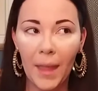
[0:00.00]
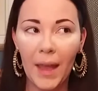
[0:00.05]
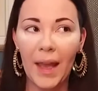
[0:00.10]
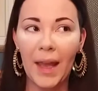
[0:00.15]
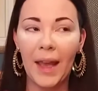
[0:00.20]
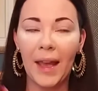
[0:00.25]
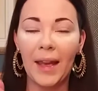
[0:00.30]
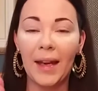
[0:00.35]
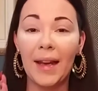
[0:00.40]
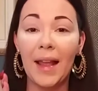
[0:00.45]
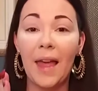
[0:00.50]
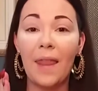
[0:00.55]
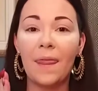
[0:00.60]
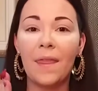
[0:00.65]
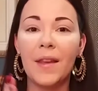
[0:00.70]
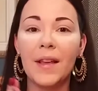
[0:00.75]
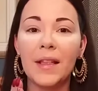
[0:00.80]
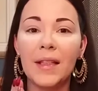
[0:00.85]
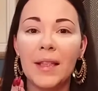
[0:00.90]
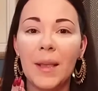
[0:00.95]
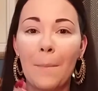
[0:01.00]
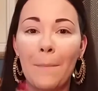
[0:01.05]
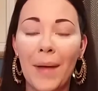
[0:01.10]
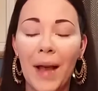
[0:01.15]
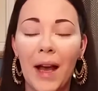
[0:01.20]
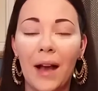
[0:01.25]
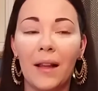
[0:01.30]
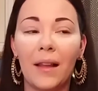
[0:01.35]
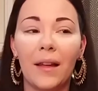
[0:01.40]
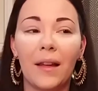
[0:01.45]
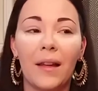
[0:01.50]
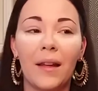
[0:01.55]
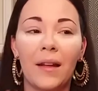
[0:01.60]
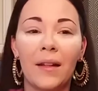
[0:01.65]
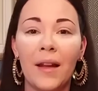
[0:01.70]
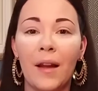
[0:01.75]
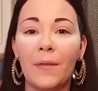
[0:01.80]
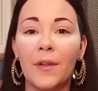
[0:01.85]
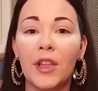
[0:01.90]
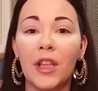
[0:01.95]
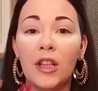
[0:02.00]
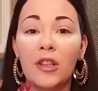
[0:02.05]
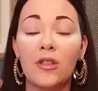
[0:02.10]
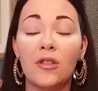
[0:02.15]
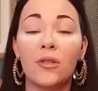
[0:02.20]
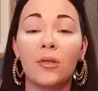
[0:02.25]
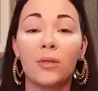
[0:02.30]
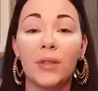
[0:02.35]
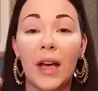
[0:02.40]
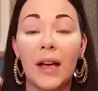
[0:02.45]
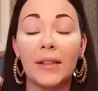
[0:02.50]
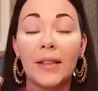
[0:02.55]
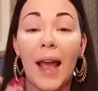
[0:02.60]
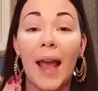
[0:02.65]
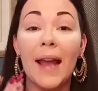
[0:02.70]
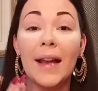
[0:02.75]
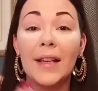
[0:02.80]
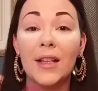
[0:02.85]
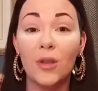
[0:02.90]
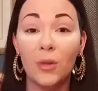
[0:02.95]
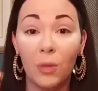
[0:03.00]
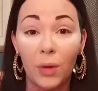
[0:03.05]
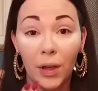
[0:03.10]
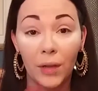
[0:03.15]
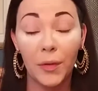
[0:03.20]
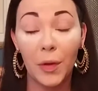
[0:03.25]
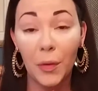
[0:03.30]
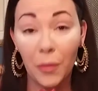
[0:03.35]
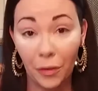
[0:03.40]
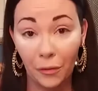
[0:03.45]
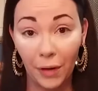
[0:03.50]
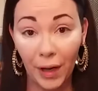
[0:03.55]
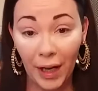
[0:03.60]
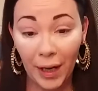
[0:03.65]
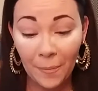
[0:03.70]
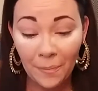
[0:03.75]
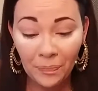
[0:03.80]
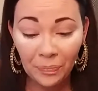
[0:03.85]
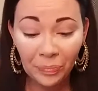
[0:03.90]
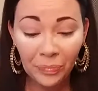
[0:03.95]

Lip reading: and this palette and everything sold out at 12:03.